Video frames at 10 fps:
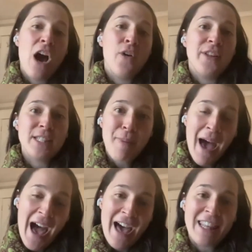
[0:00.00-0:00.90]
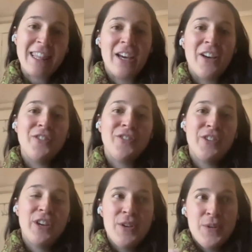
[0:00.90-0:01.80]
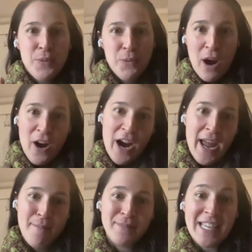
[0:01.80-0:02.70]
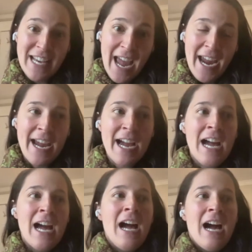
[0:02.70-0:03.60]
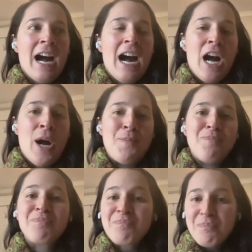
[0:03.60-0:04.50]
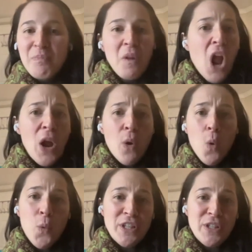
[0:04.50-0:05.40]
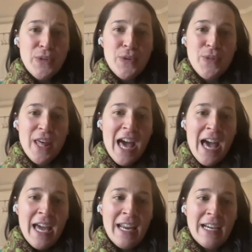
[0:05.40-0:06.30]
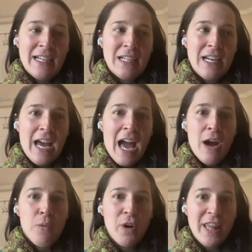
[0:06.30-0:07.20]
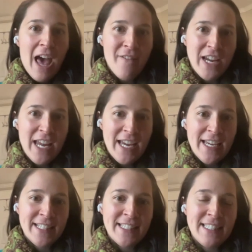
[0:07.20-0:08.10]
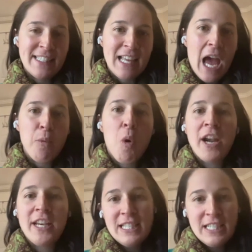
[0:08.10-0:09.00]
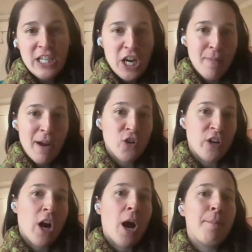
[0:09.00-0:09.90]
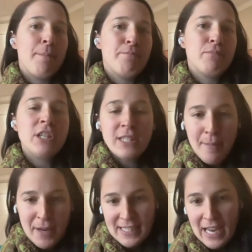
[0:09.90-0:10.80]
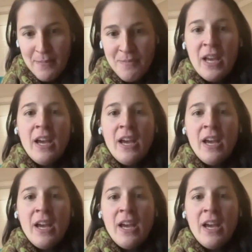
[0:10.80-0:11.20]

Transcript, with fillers: down this path of where I am today. Um, I always knew that with having kids, I wanted to change my career up to some extent.